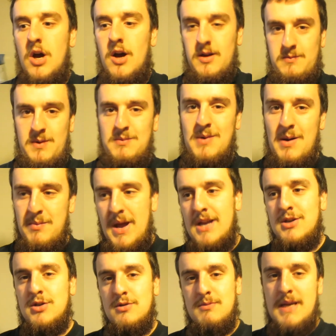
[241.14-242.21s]
time in my
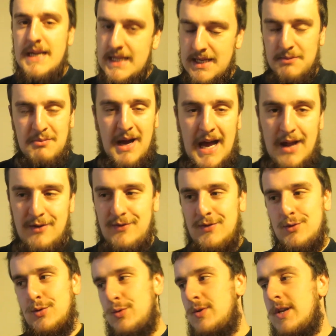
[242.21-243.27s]
bedroom eating bad
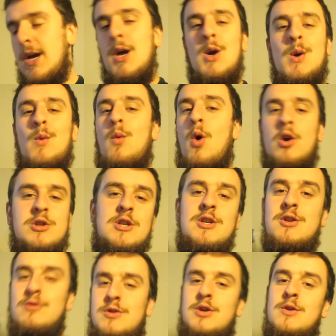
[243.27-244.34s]
food
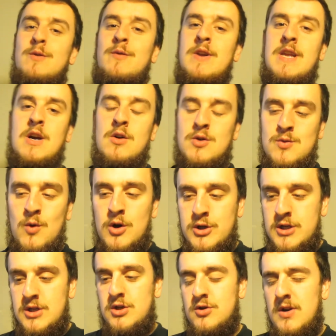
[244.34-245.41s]
watching YouTube videos,
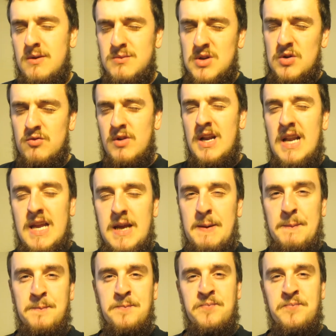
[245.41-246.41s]
watching streams, and really,